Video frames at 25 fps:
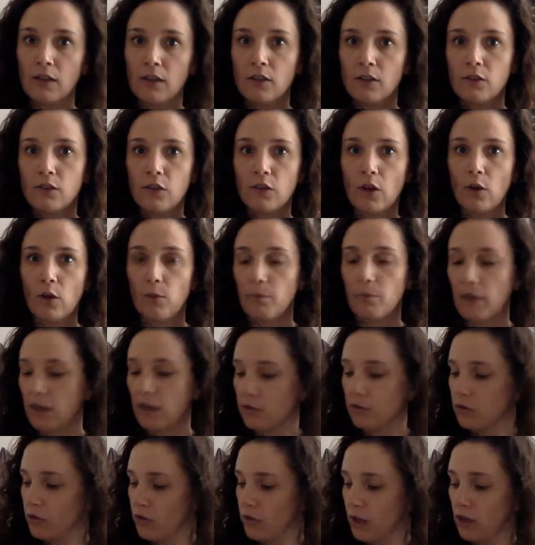So make
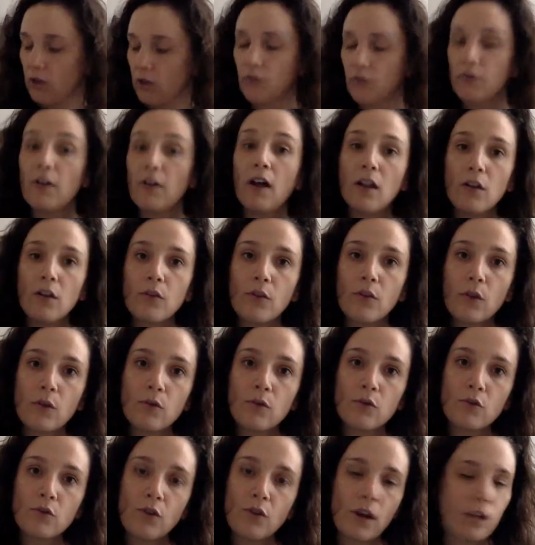sure that you follow
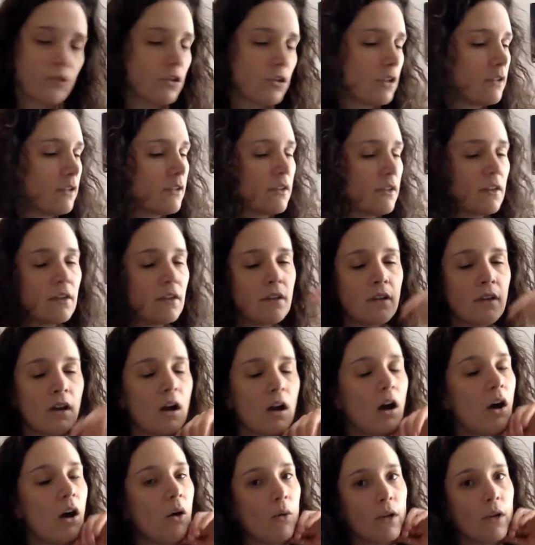those directions.
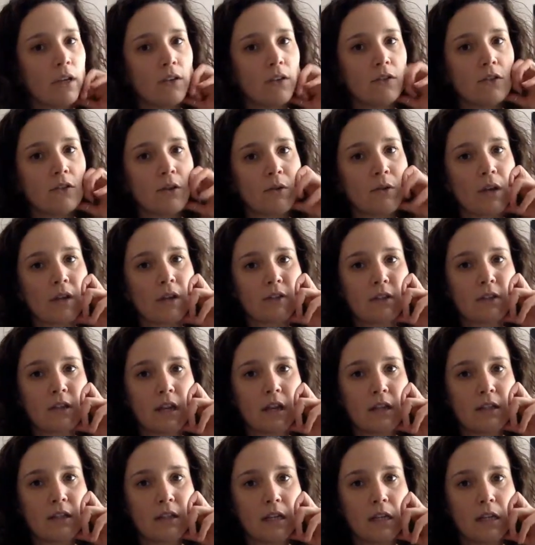Always don't
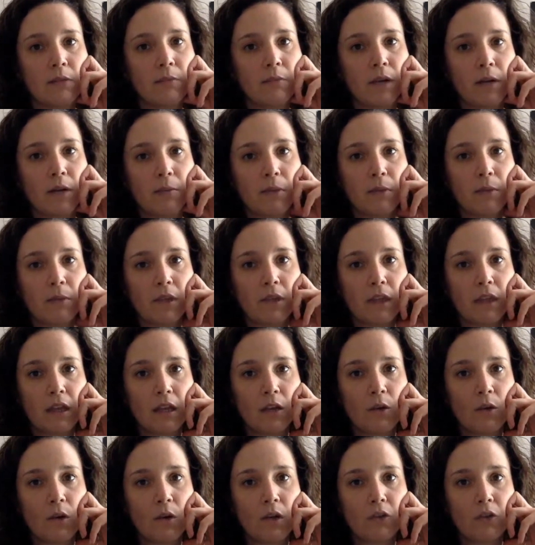hesitate to email me with any
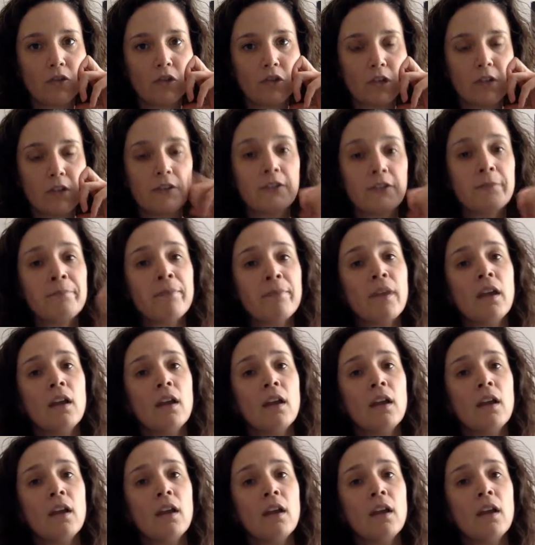questions.